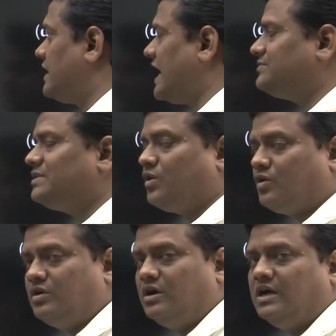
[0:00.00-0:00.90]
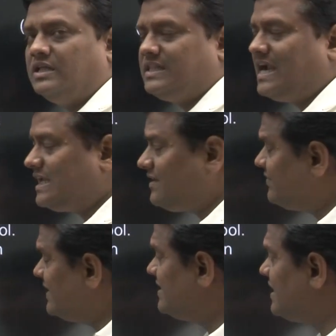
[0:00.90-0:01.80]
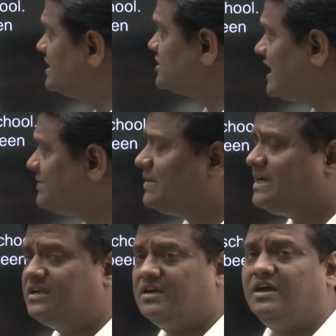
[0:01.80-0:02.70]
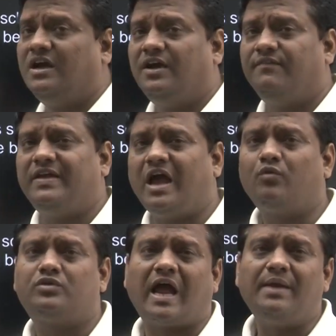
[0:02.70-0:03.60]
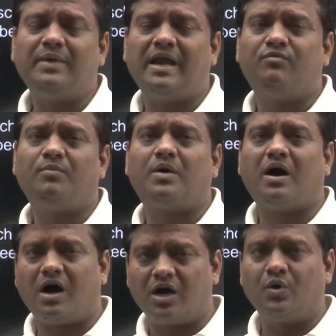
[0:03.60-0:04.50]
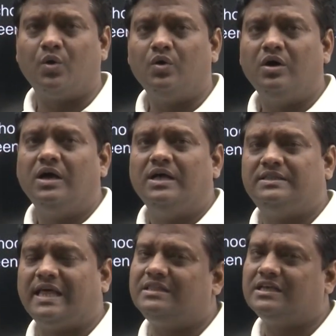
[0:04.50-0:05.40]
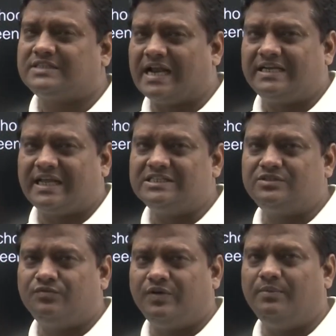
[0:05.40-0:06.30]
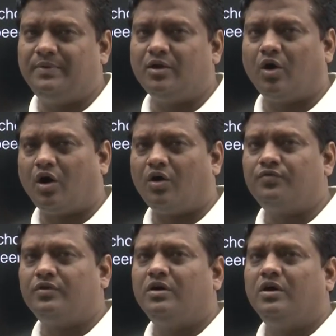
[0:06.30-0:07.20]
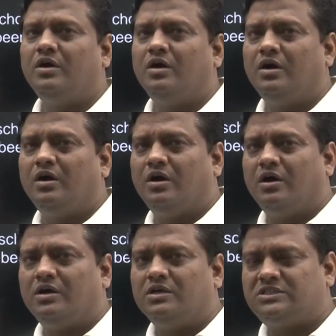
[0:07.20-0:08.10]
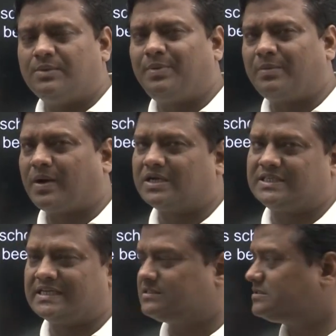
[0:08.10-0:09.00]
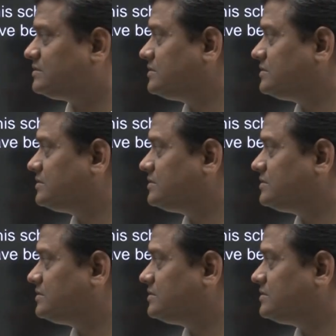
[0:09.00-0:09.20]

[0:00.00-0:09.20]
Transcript: As we know that if in a statement we have time adverb ago, then the sentence will be of simple past tense.